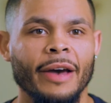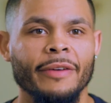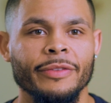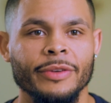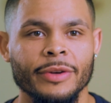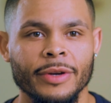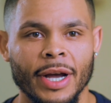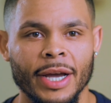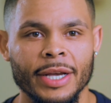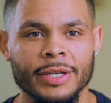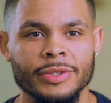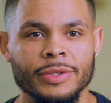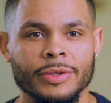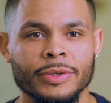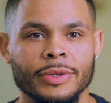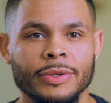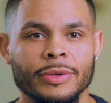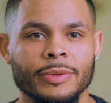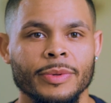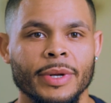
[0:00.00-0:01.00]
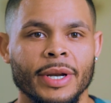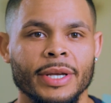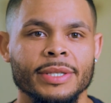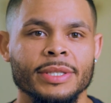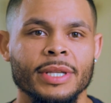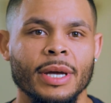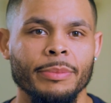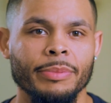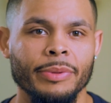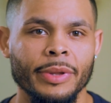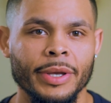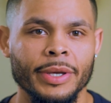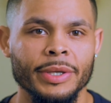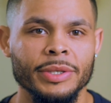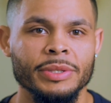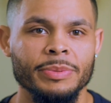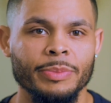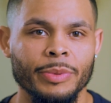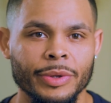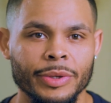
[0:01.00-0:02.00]
After high school, when I stopped playing
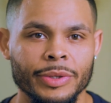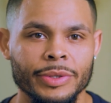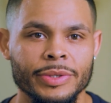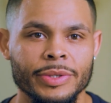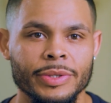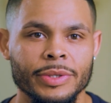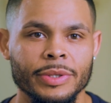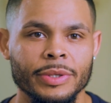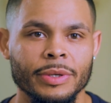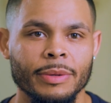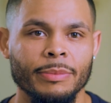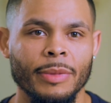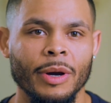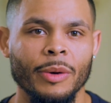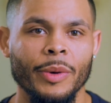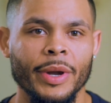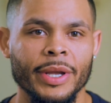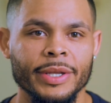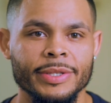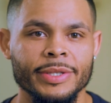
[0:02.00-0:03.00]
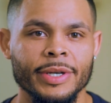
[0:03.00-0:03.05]
sports, my weight